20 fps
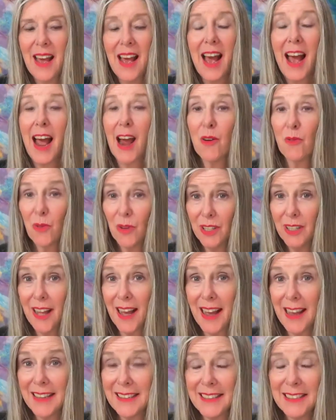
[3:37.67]
I
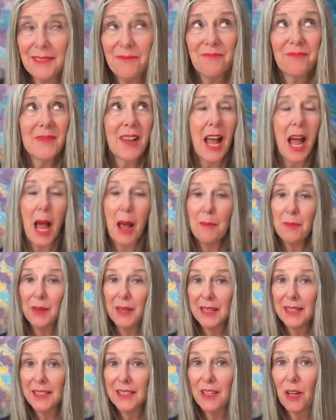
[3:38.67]
realized I
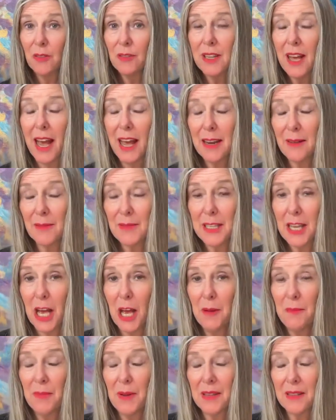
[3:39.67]
placed those items
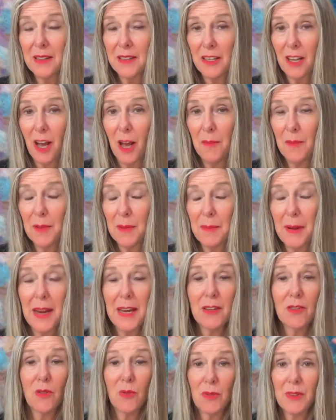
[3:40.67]
up in the top of the
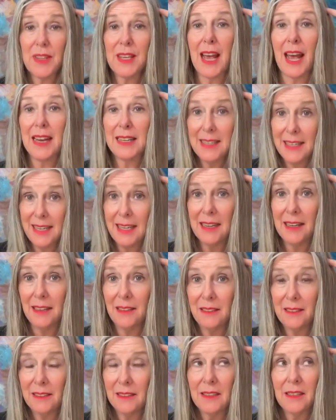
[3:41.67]
pantry with the
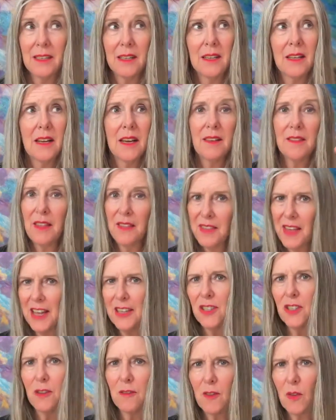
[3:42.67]
idea that
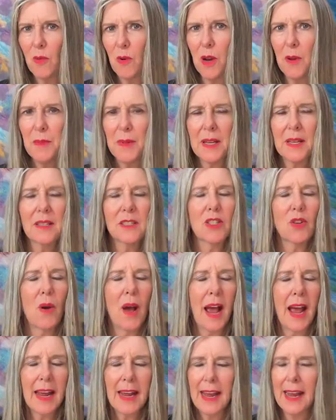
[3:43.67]
that's overwhelming, so
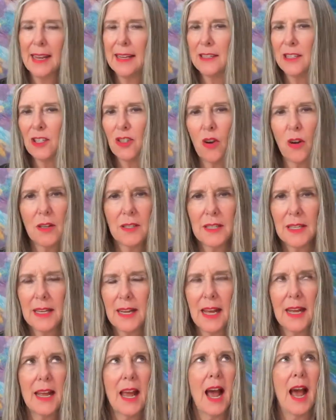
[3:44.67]
I can't start
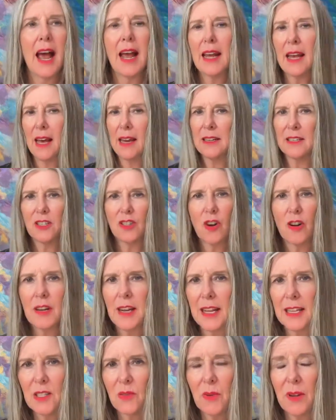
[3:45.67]
today. I got to start
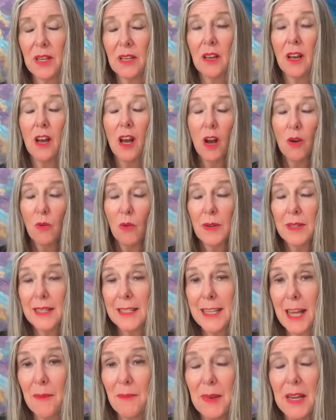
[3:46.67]
next week. What
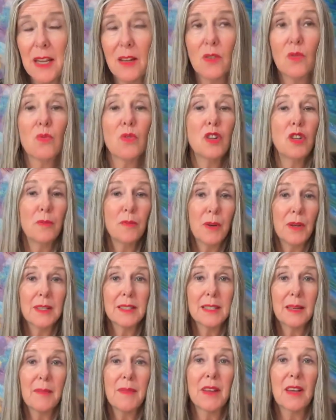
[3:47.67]
does that mean when you put
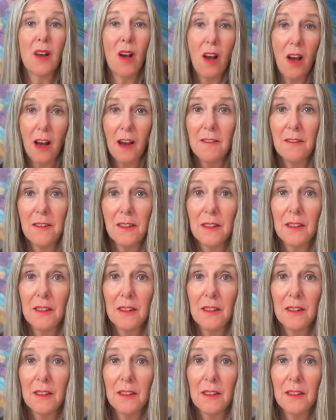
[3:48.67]
something off?